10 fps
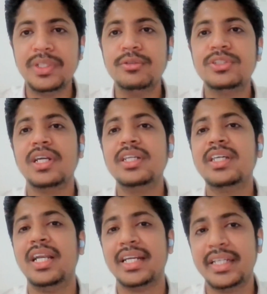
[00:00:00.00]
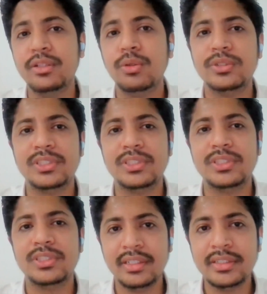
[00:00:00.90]
So we need to start collecting
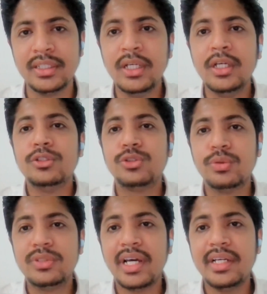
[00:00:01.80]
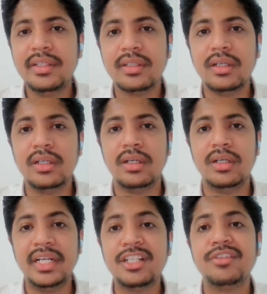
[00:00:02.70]
those data so that
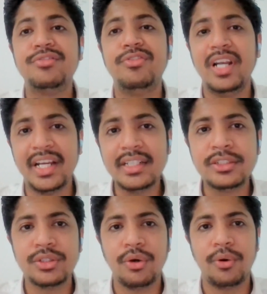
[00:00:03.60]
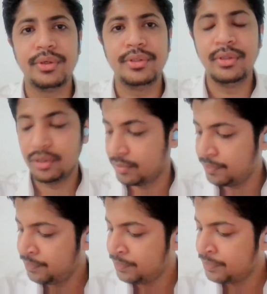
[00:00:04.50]
it reflects
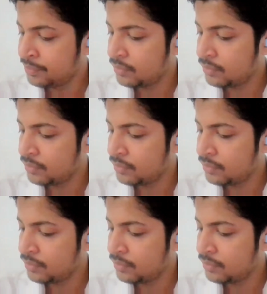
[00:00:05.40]
on,